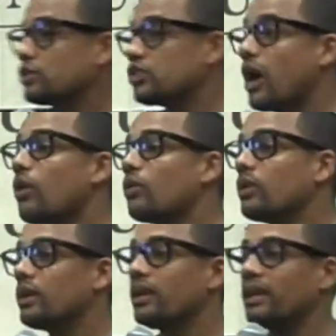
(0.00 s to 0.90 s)
So
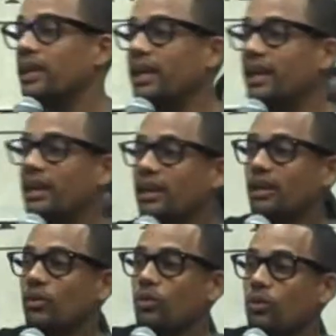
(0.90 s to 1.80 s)

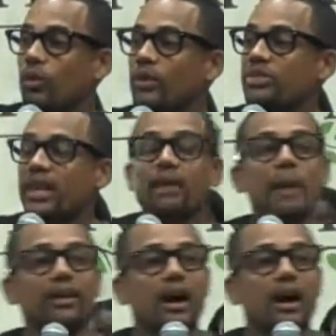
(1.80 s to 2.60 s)
when we think about